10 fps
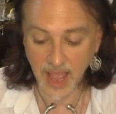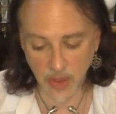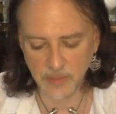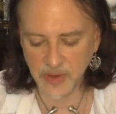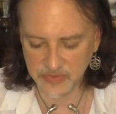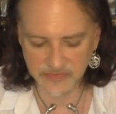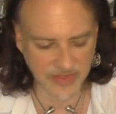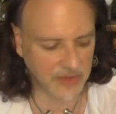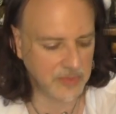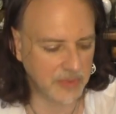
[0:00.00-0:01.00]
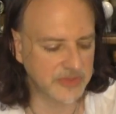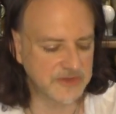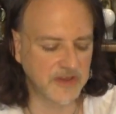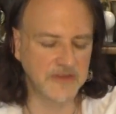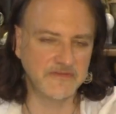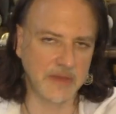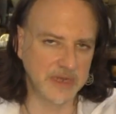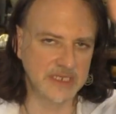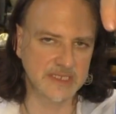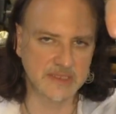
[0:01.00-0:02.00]
how both of them, remember the divine
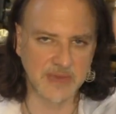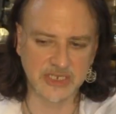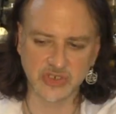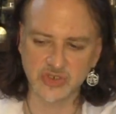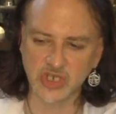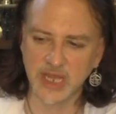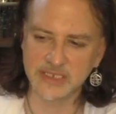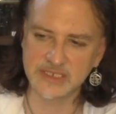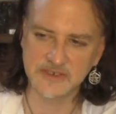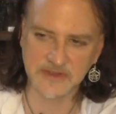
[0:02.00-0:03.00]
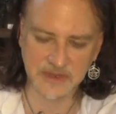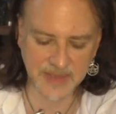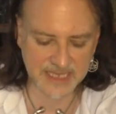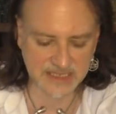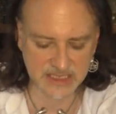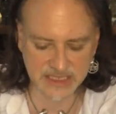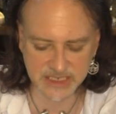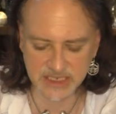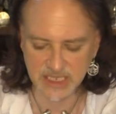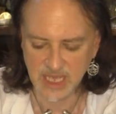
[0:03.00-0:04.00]
feminine is the magical child and the divine
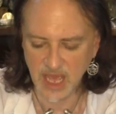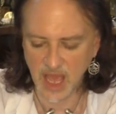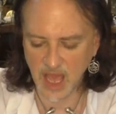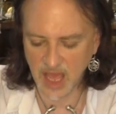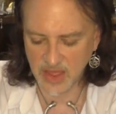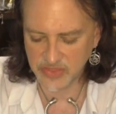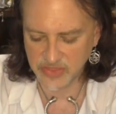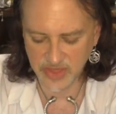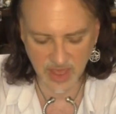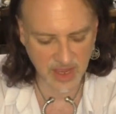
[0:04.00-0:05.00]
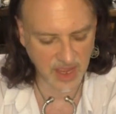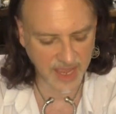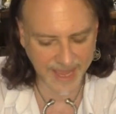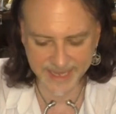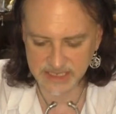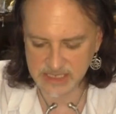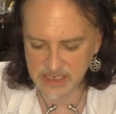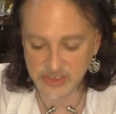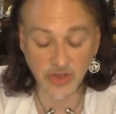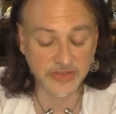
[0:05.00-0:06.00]
masculine, the
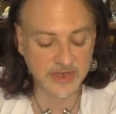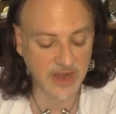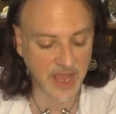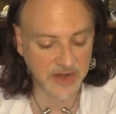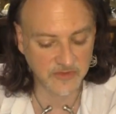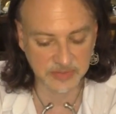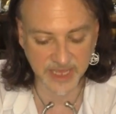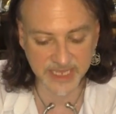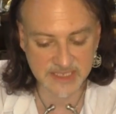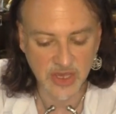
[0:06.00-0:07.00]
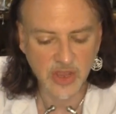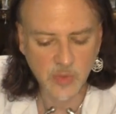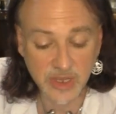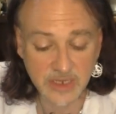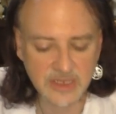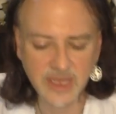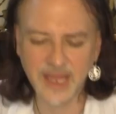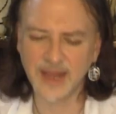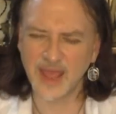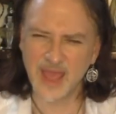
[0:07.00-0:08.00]
nine of blades. We're going to
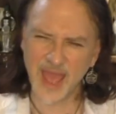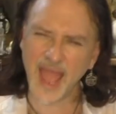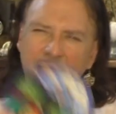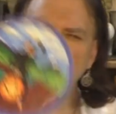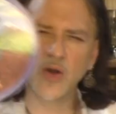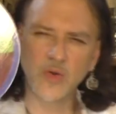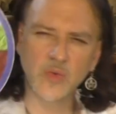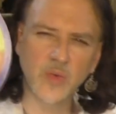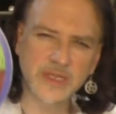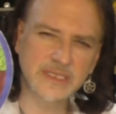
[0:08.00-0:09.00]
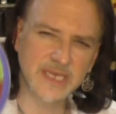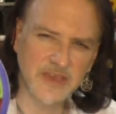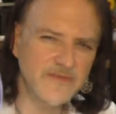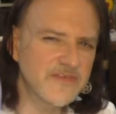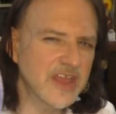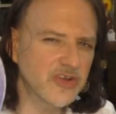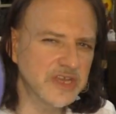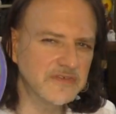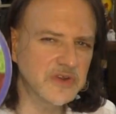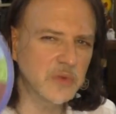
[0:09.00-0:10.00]
look at if they're
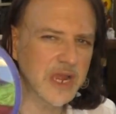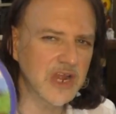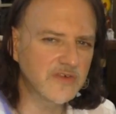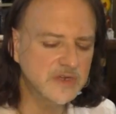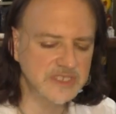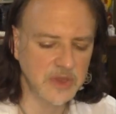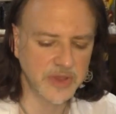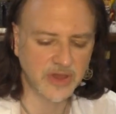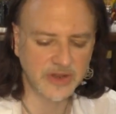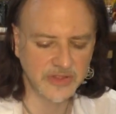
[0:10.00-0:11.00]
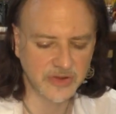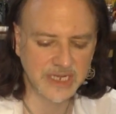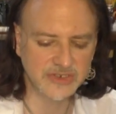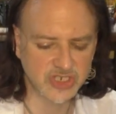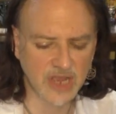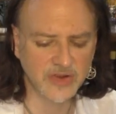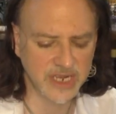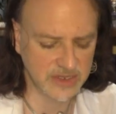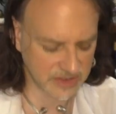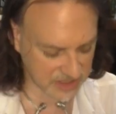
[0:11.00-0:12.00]
even aware of what's going on in the crown
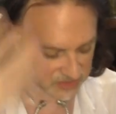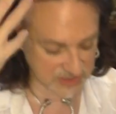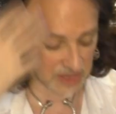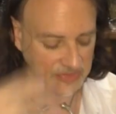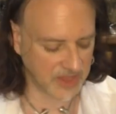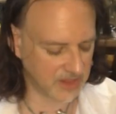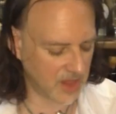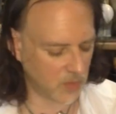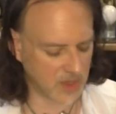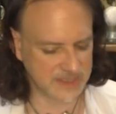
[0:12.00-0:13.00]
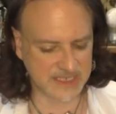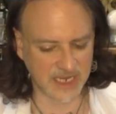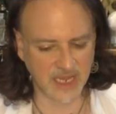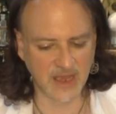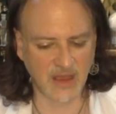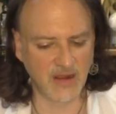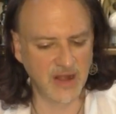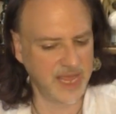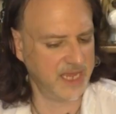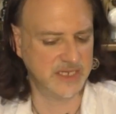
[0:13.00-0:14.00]
chakra here, that there's something that wants to
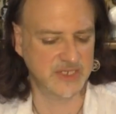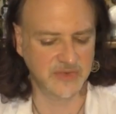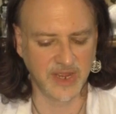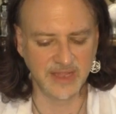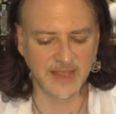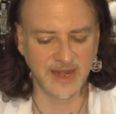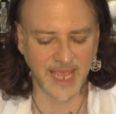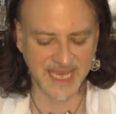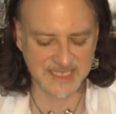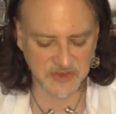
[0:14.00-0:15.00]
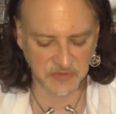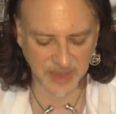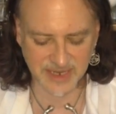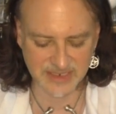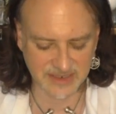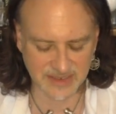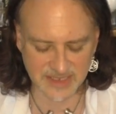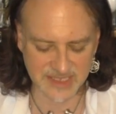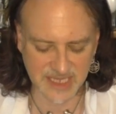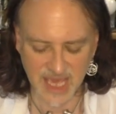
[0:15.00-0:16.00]
incarnate, right? That ace of
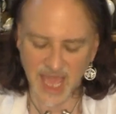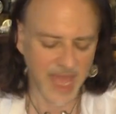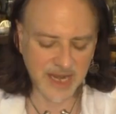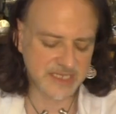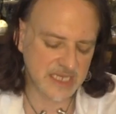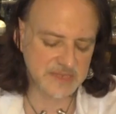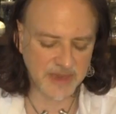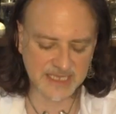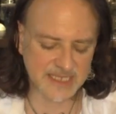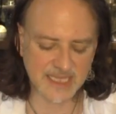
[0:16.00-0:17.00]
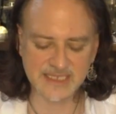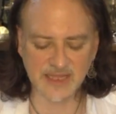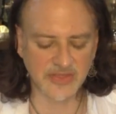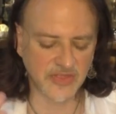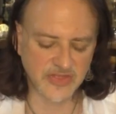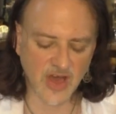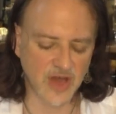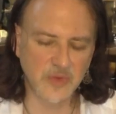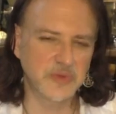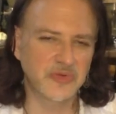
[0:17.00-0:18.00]
pentacles. And it does make sense that the
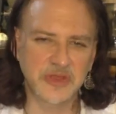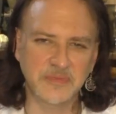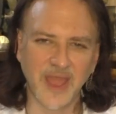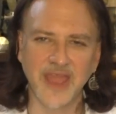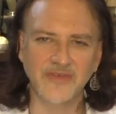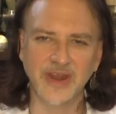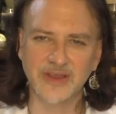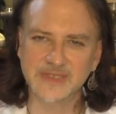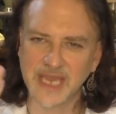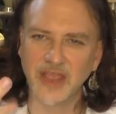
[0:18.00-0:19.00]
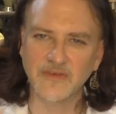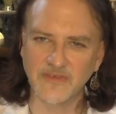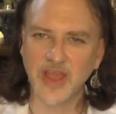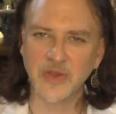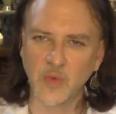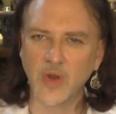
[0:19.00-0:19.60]
thought would prepay, right? It goes air, fire,